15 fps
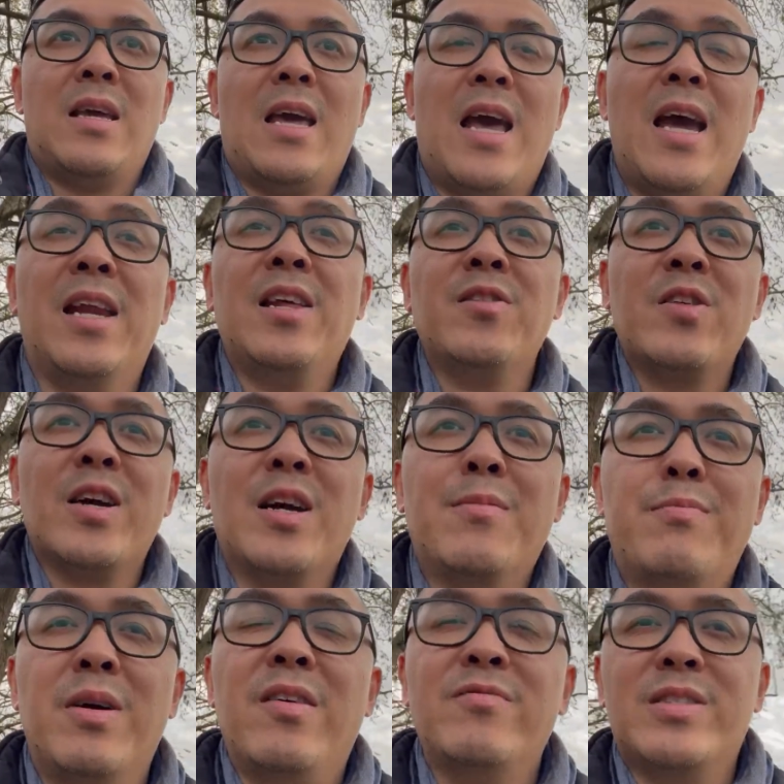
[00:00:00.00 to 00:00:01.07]
Anything
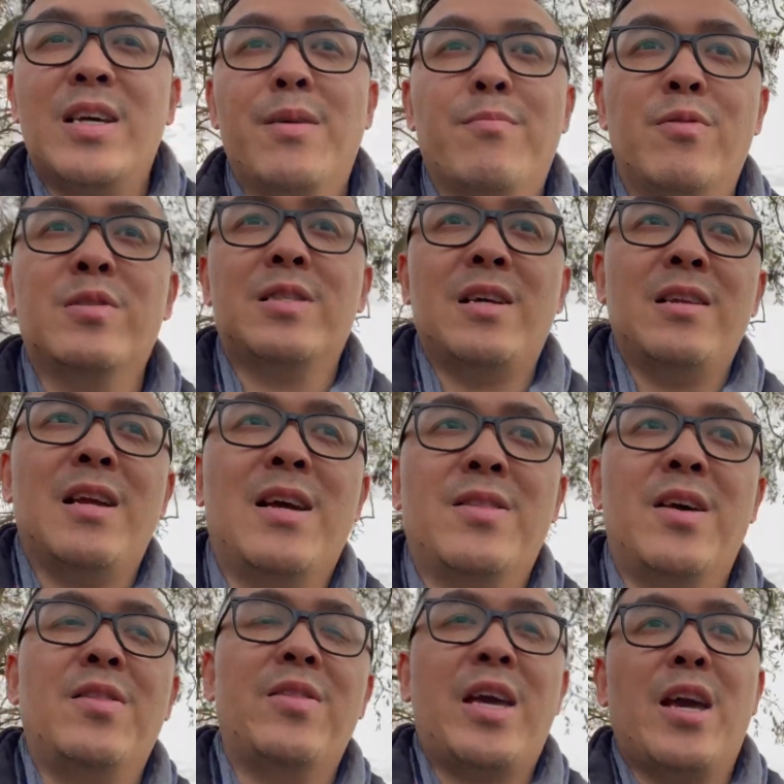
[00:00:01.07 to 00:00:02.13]
above 10%, and
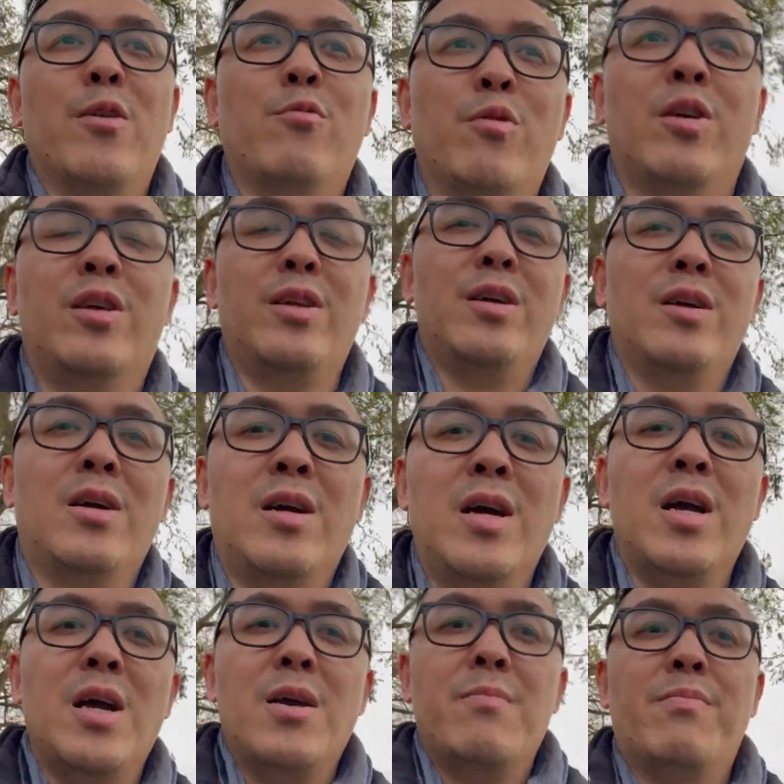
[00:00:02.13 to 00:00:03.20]
then they would
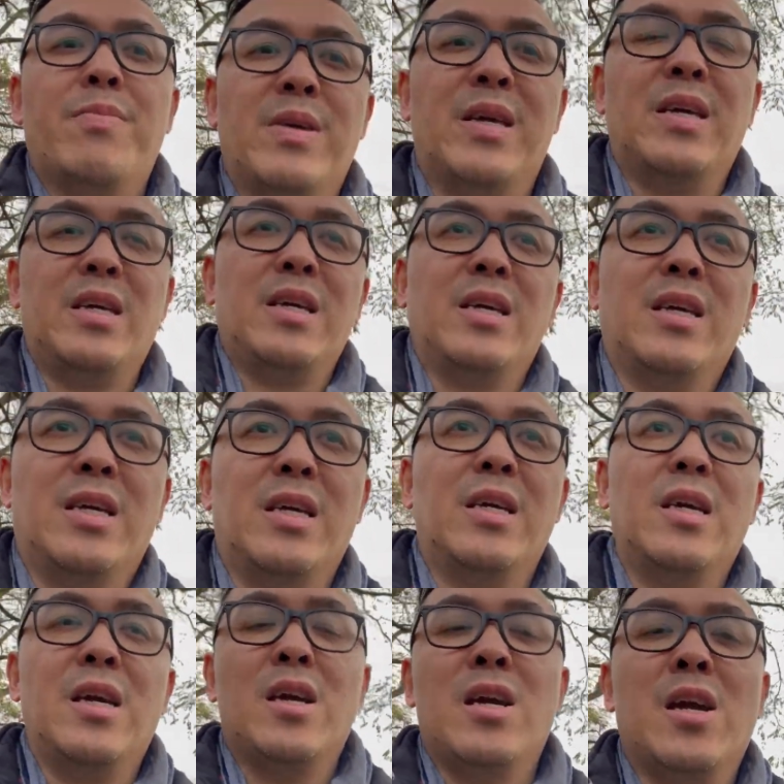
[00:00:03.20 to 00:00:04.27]
be
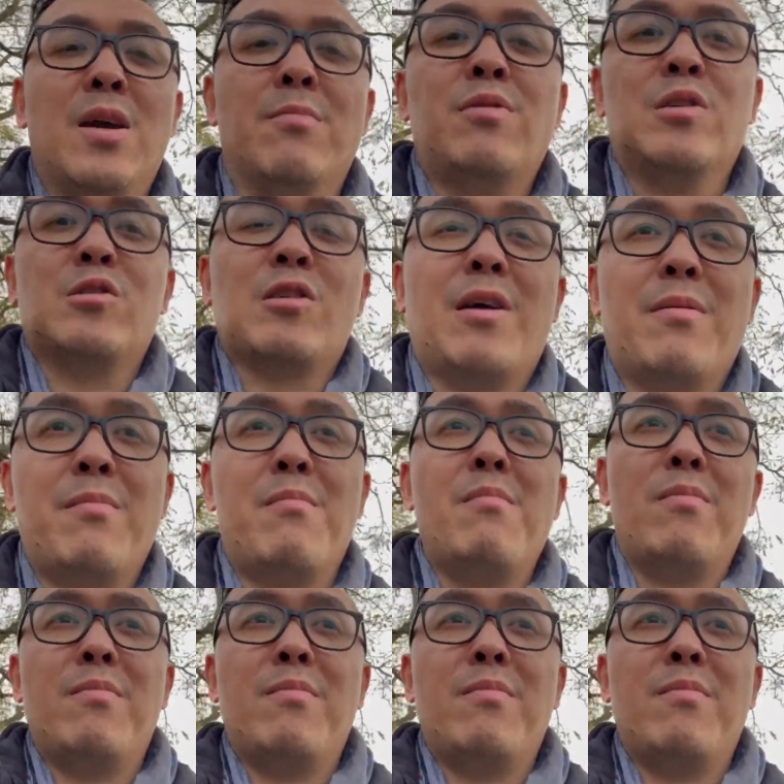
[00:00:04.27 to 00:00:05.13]
prescribing